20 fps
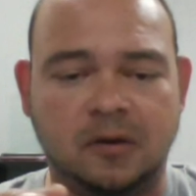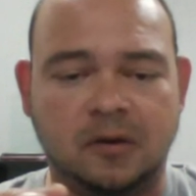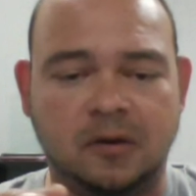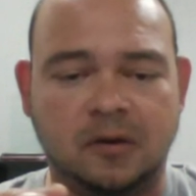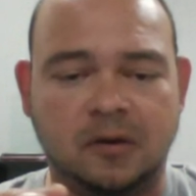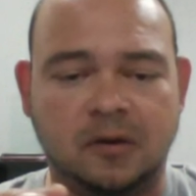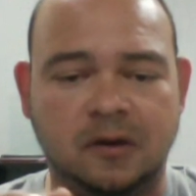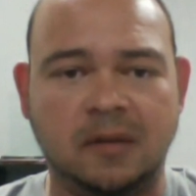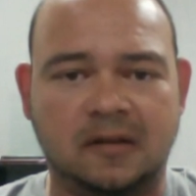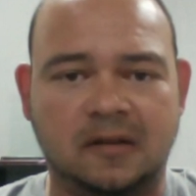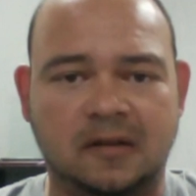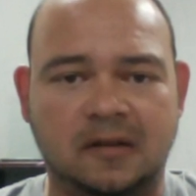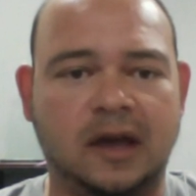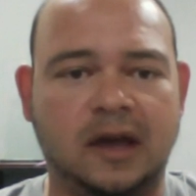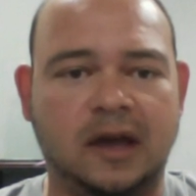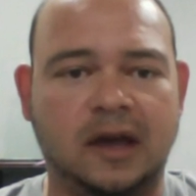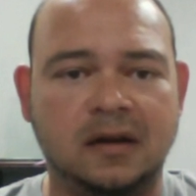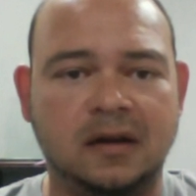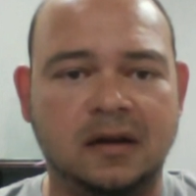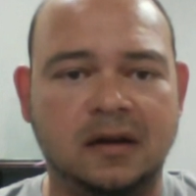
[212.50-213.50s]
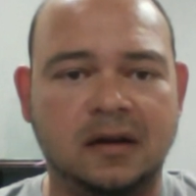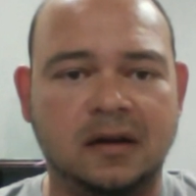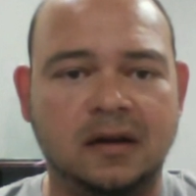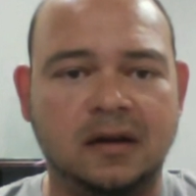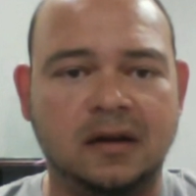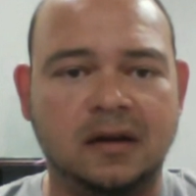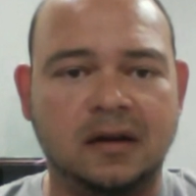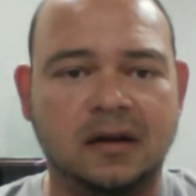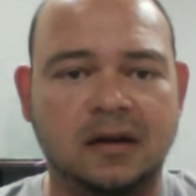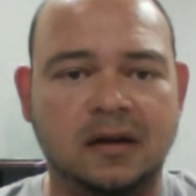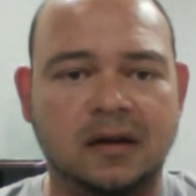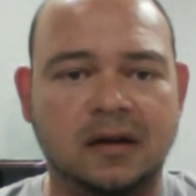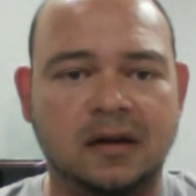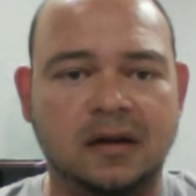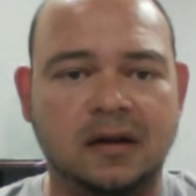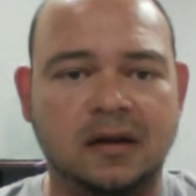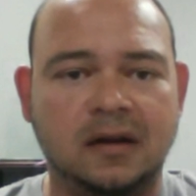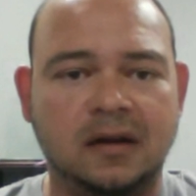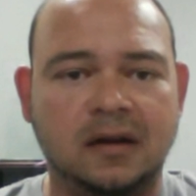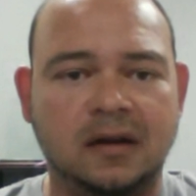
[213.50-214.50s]
weight to
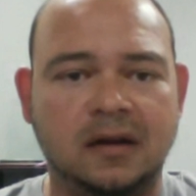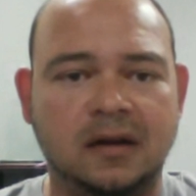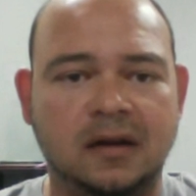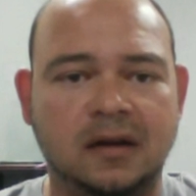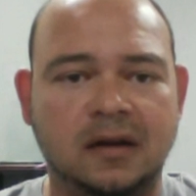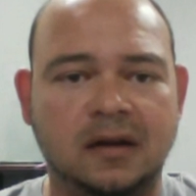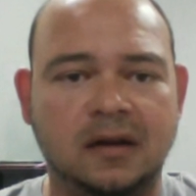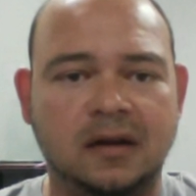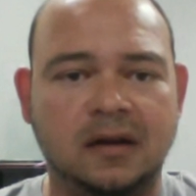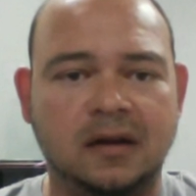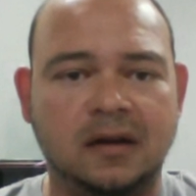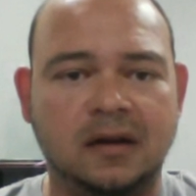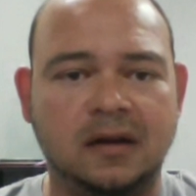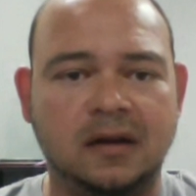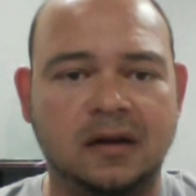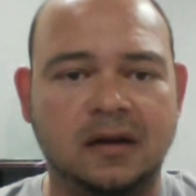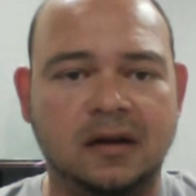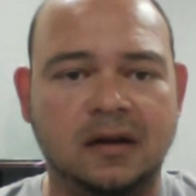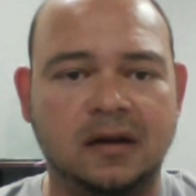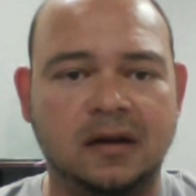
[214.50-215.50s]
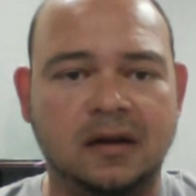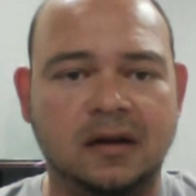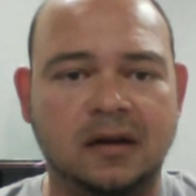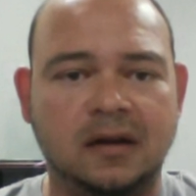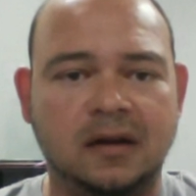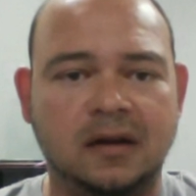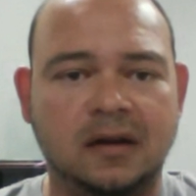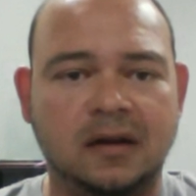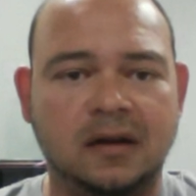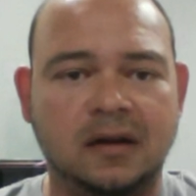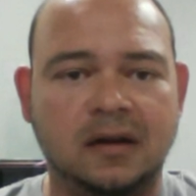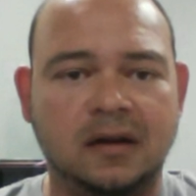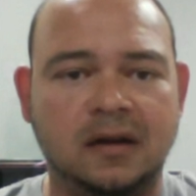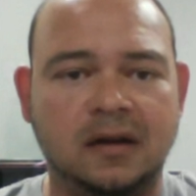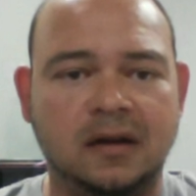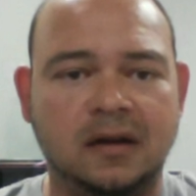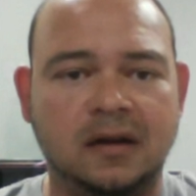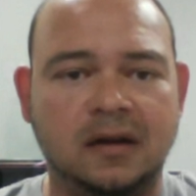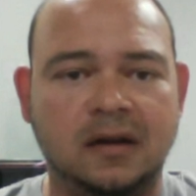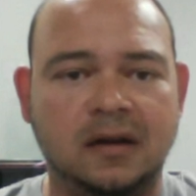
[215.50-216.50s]
move around this motor,
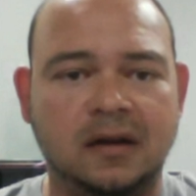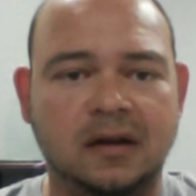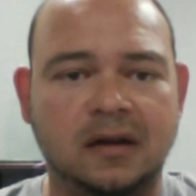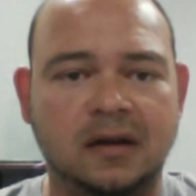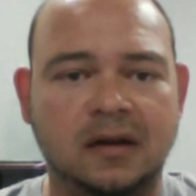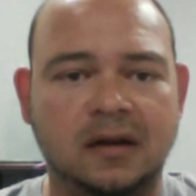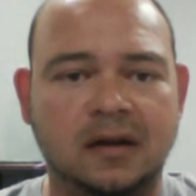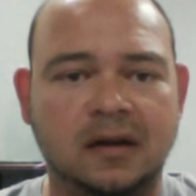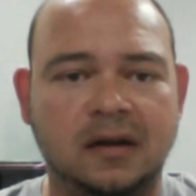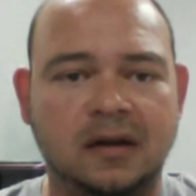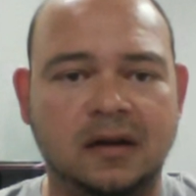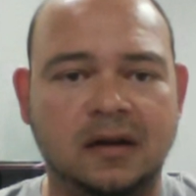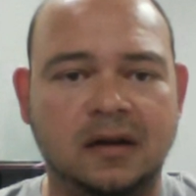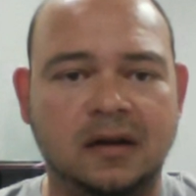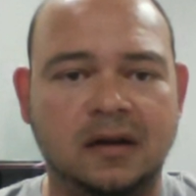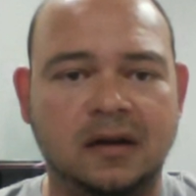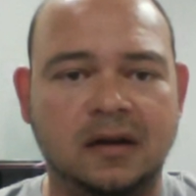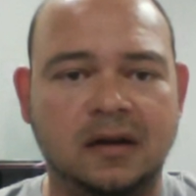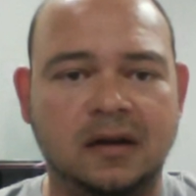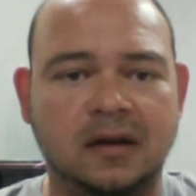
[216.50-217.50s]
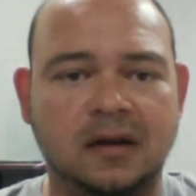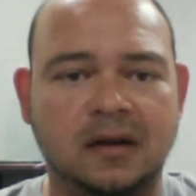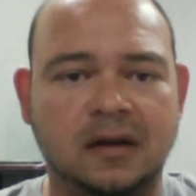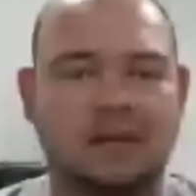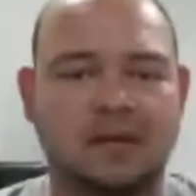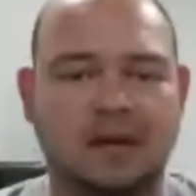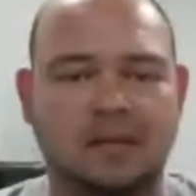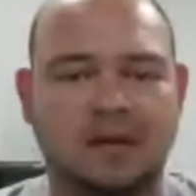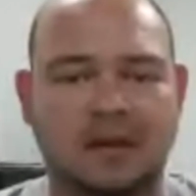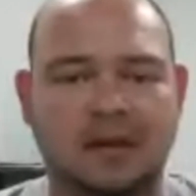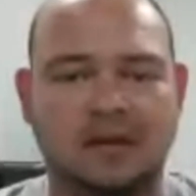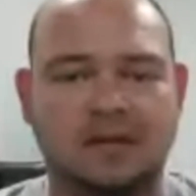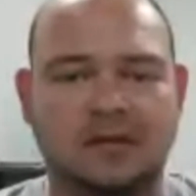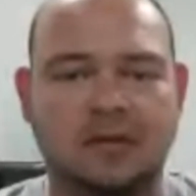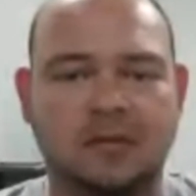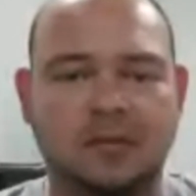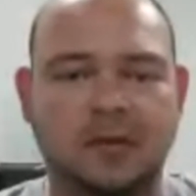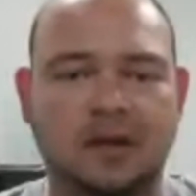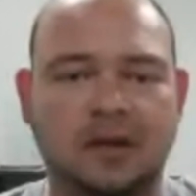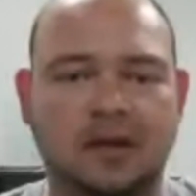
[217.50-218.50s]
when everything's
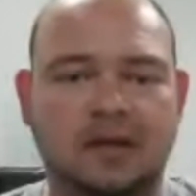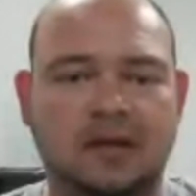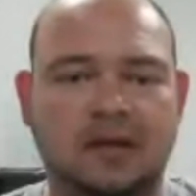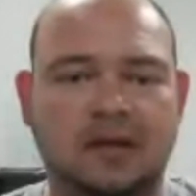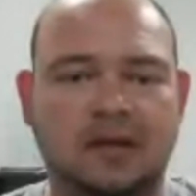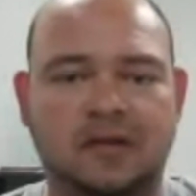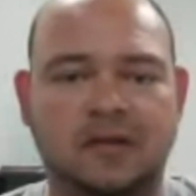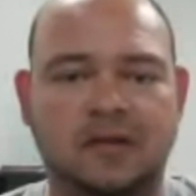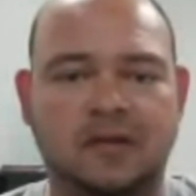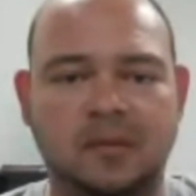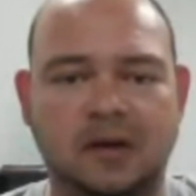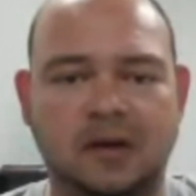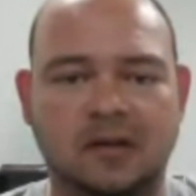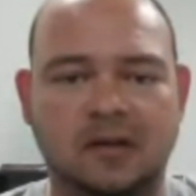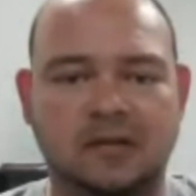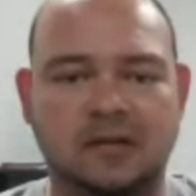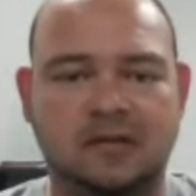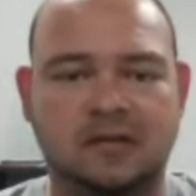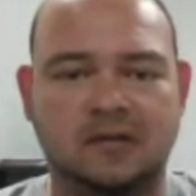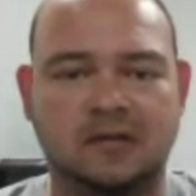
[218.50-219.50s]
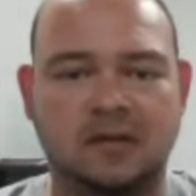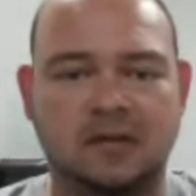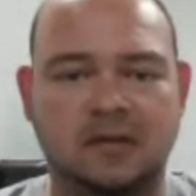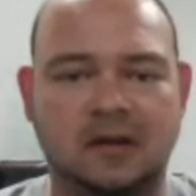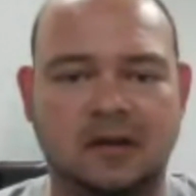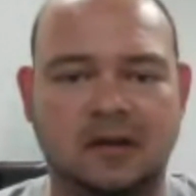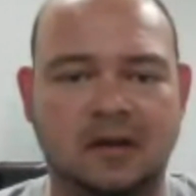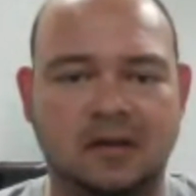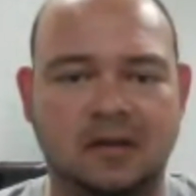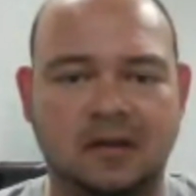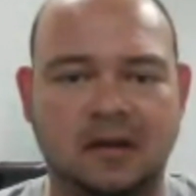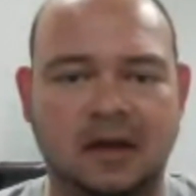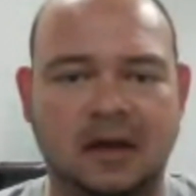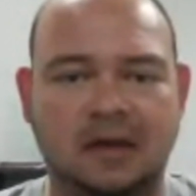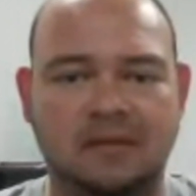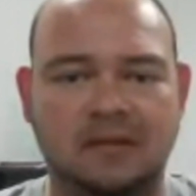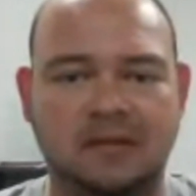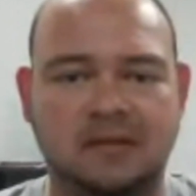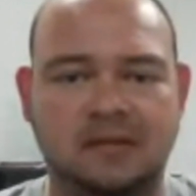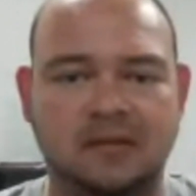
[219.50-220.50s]
completely different because the
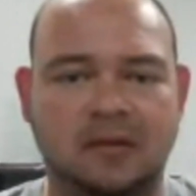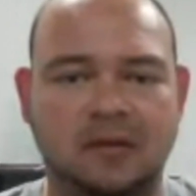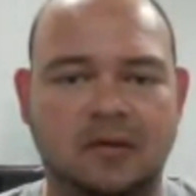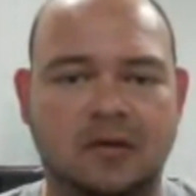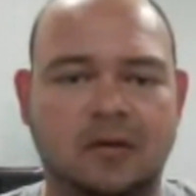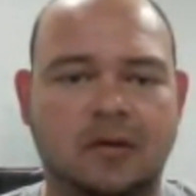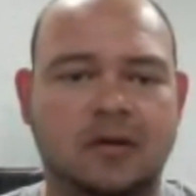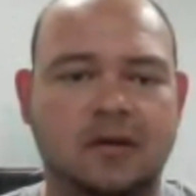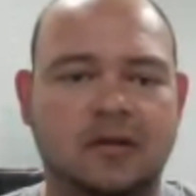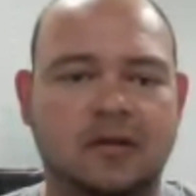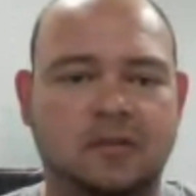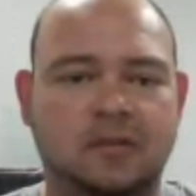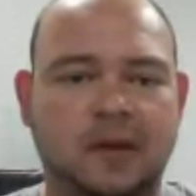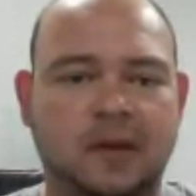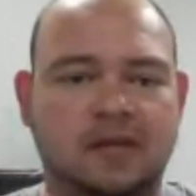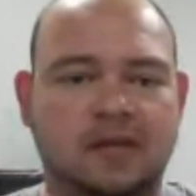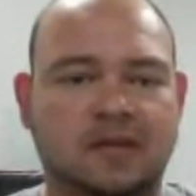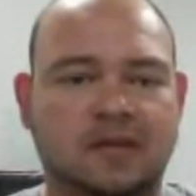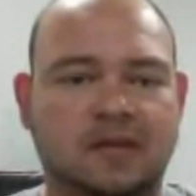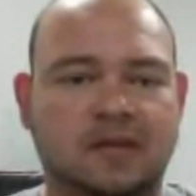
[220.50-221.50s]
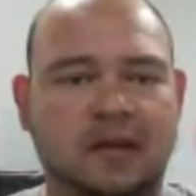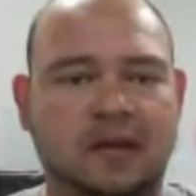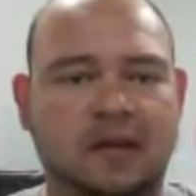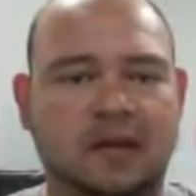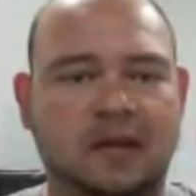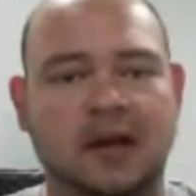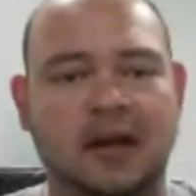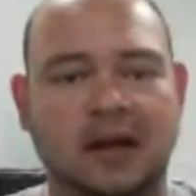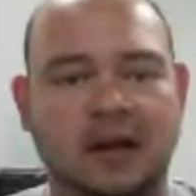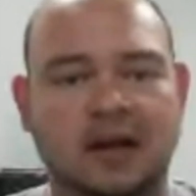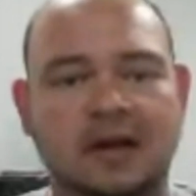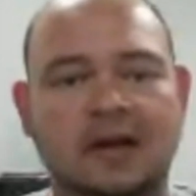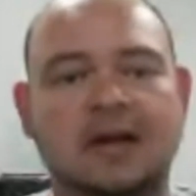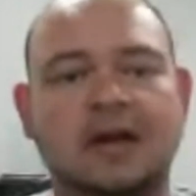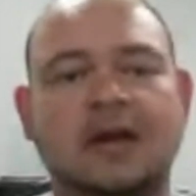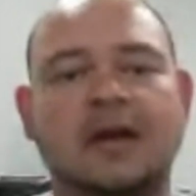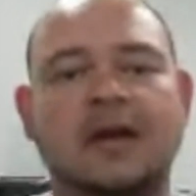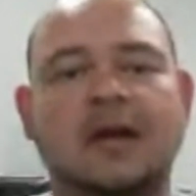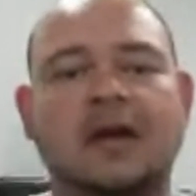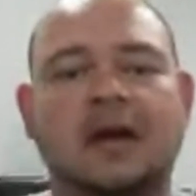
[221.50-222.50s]
heavy steel core is basically eliminated.